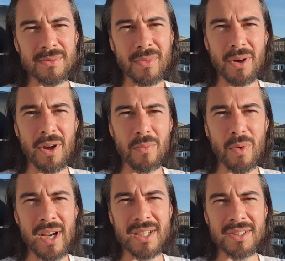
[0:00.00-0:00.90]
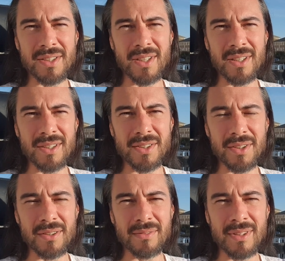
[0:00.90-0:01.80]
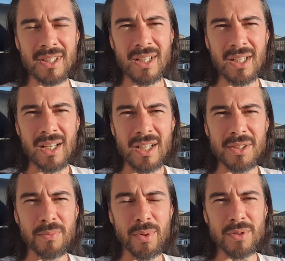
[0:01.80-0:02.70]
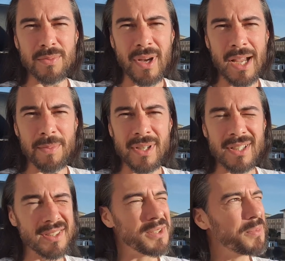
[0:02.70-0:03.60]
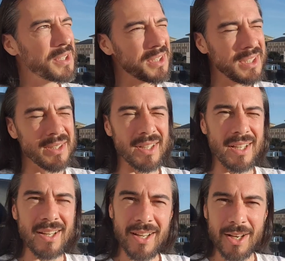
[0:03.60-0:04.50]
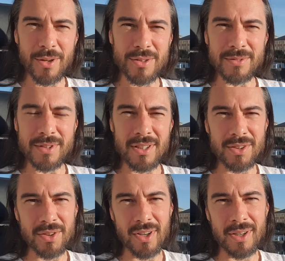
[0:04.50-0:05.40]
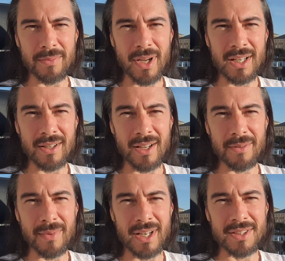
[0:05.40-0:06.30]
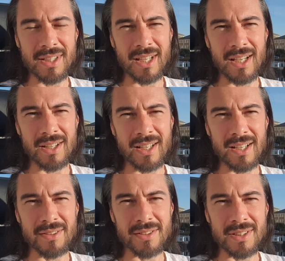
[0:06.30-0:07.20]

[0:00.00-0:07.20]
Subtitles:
and my own ways to boost my happiness, especially lots of sunshine, and managed to get out of the house.